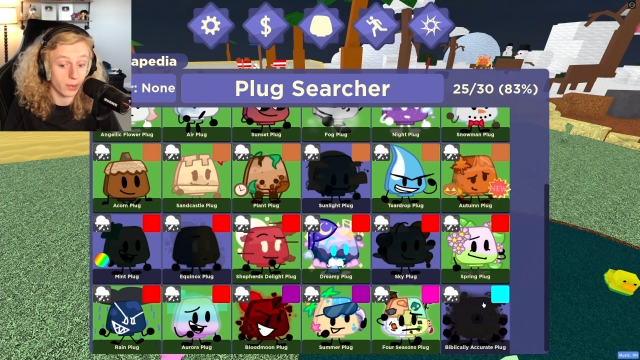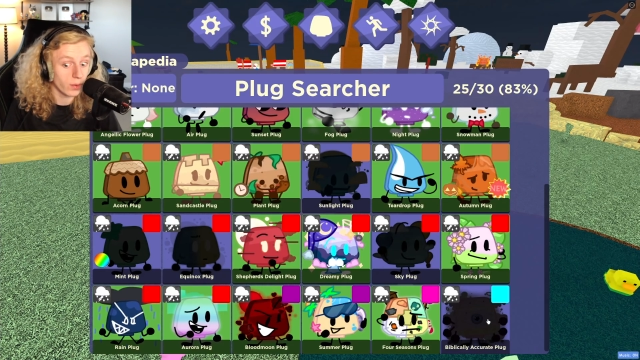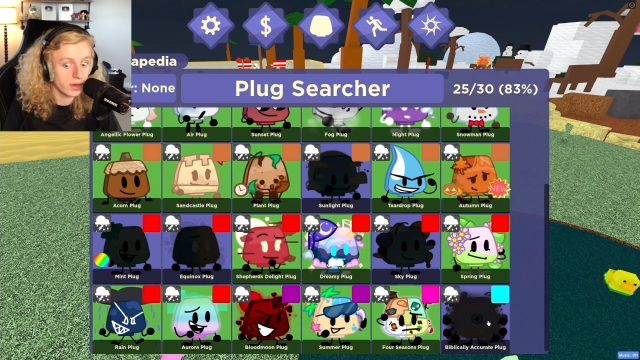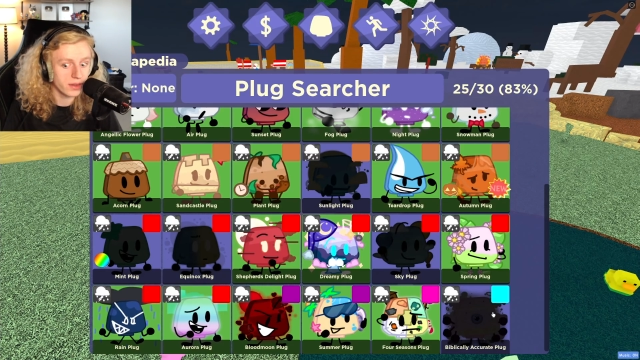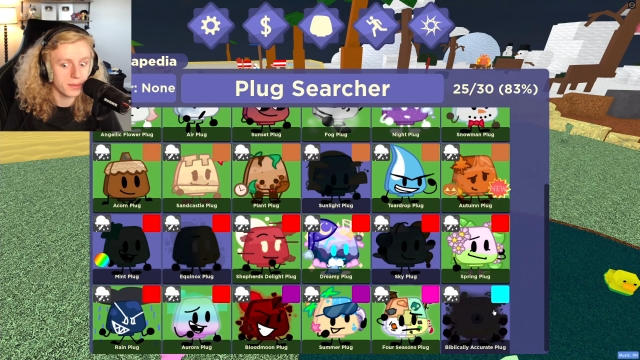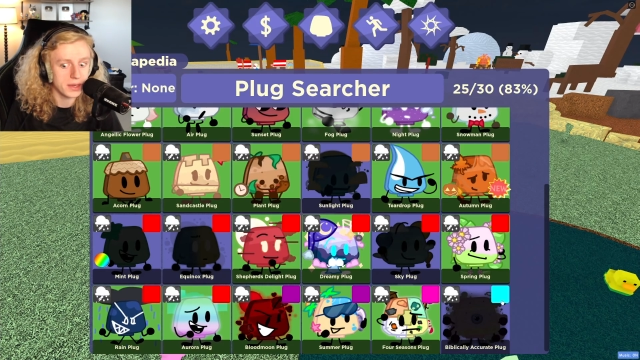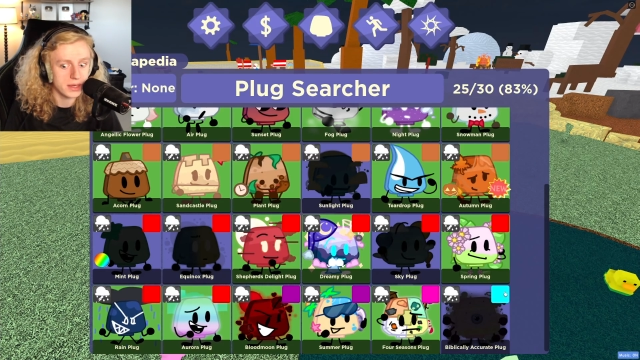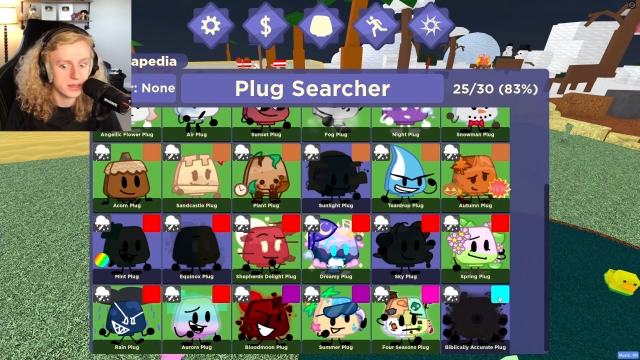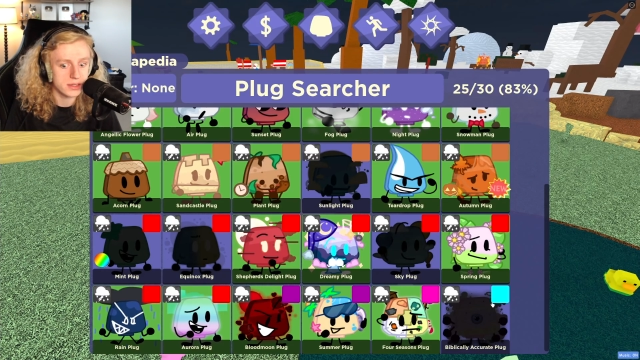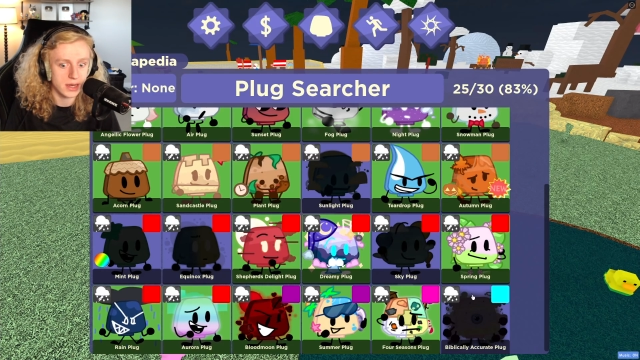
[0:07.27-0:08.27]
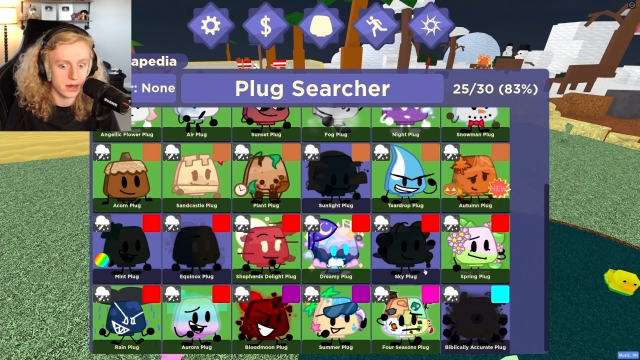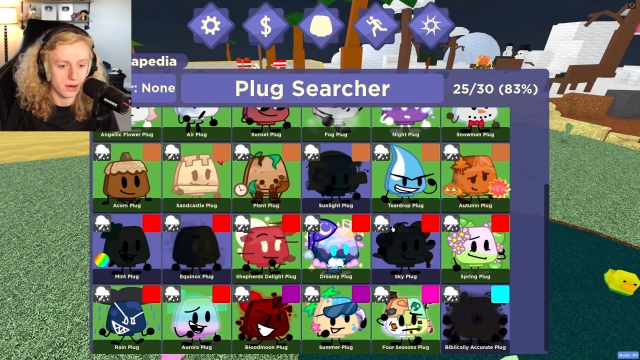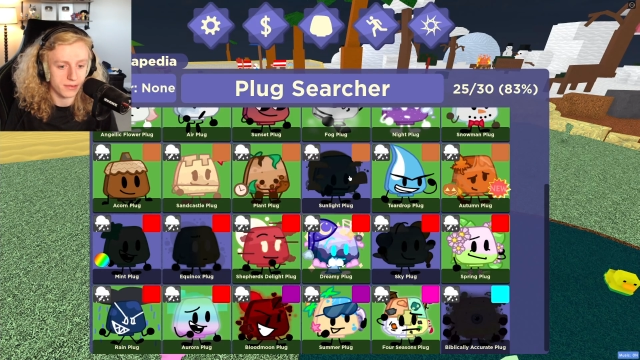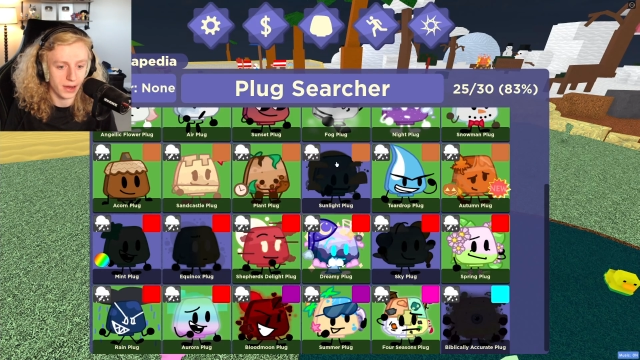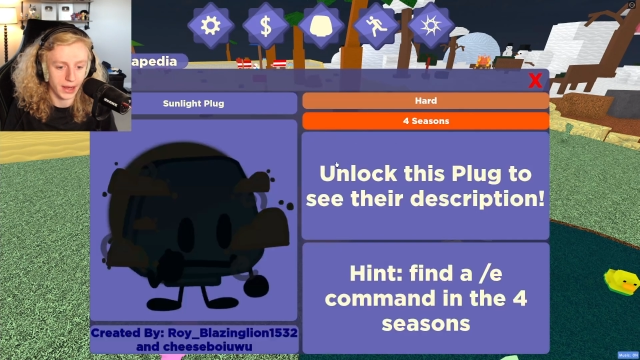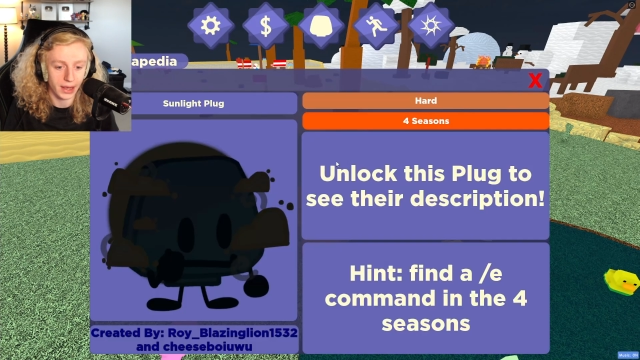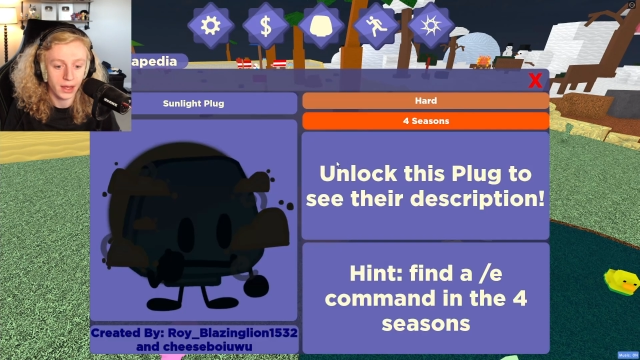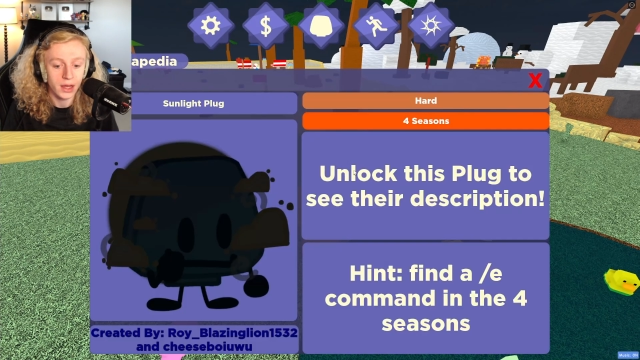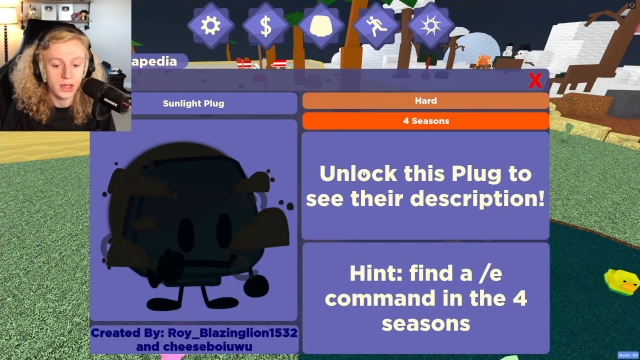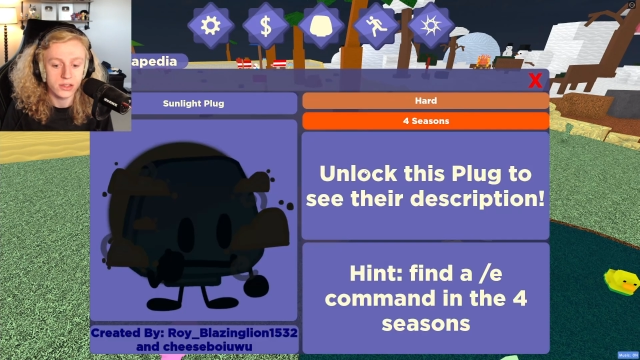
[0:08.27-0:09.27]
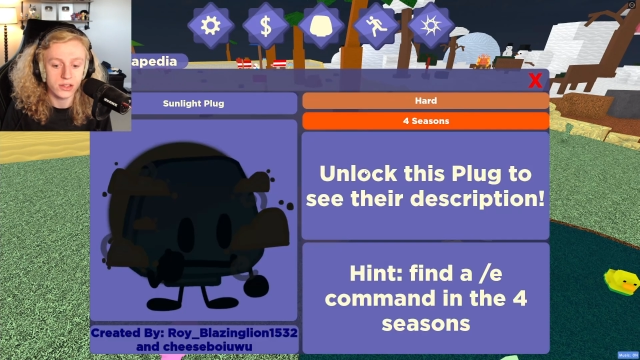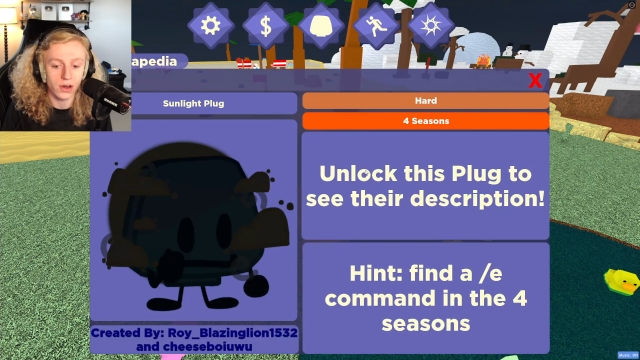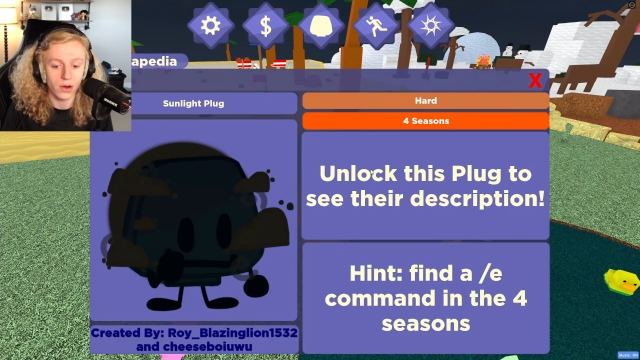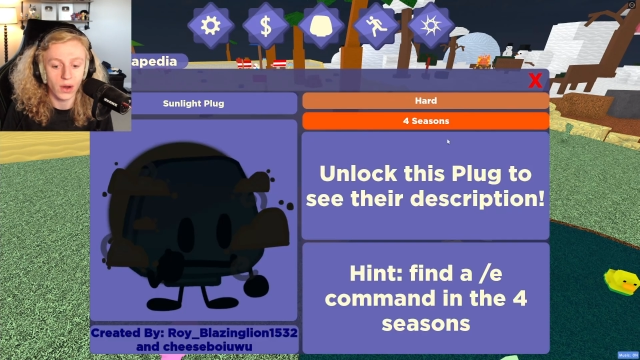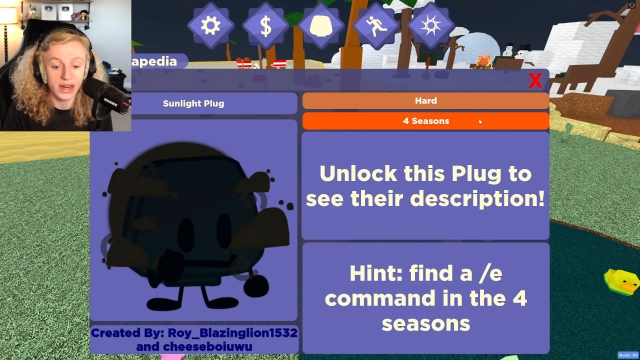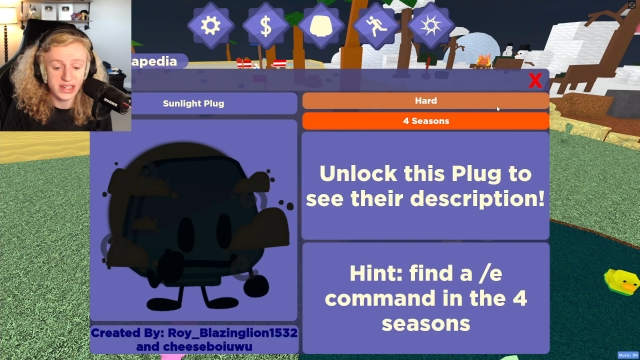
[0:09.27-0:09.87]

but one of them is terrifying. So I